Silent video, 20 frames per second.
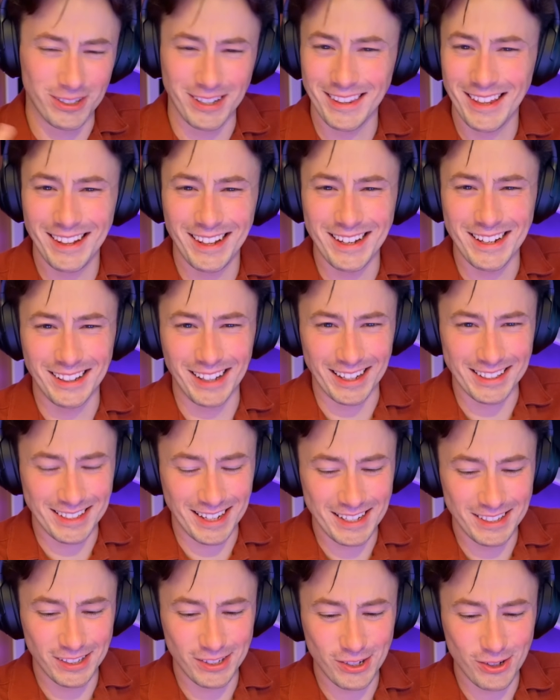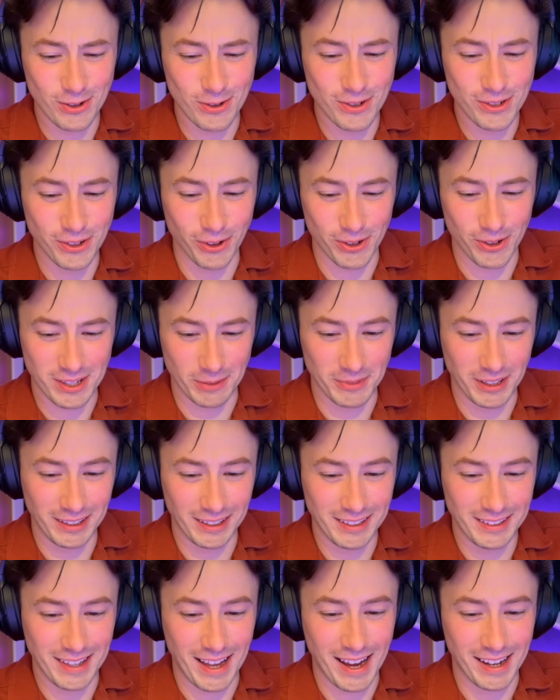Are they like gladiator shoes or something
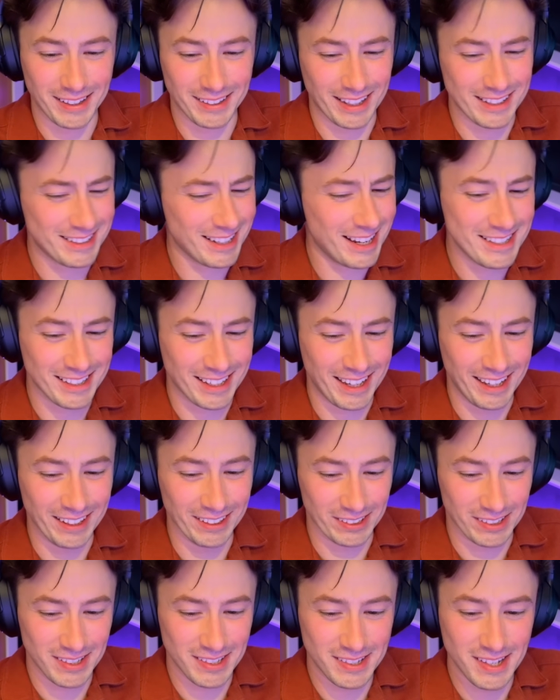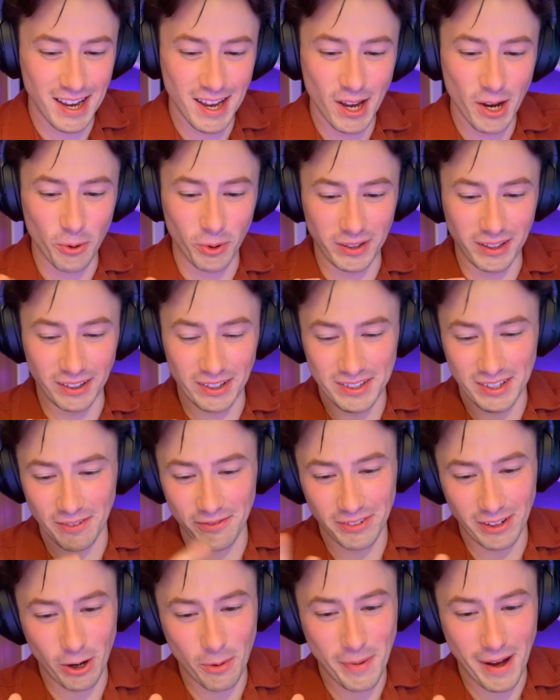like that? Gladiator heels with little
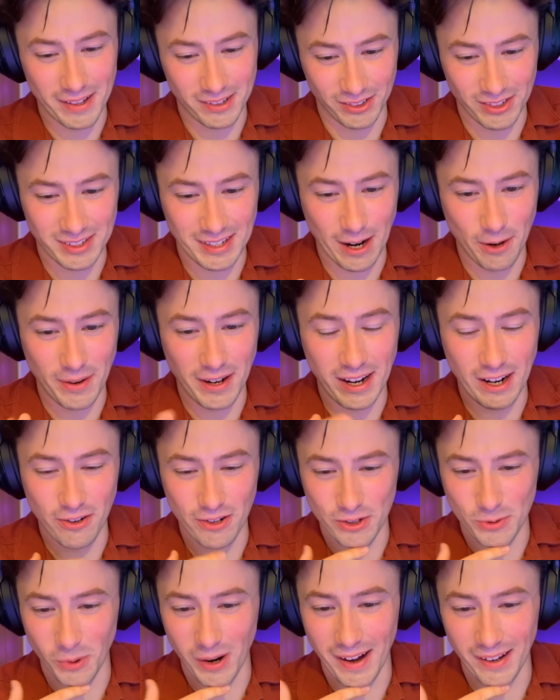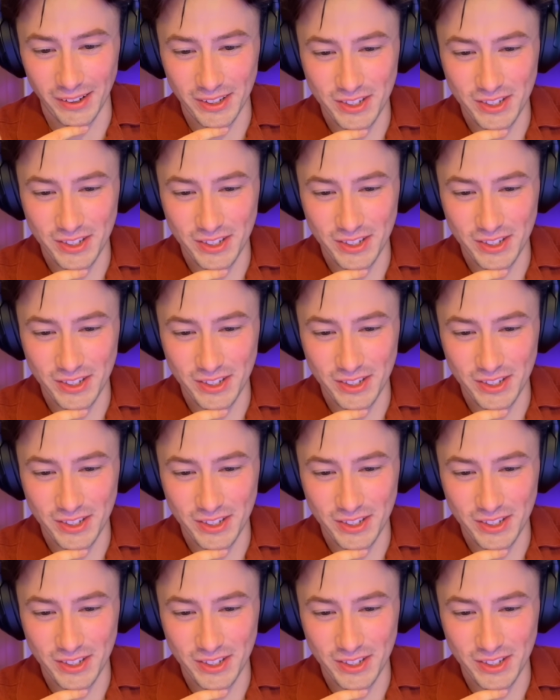sunflower petals down here as well.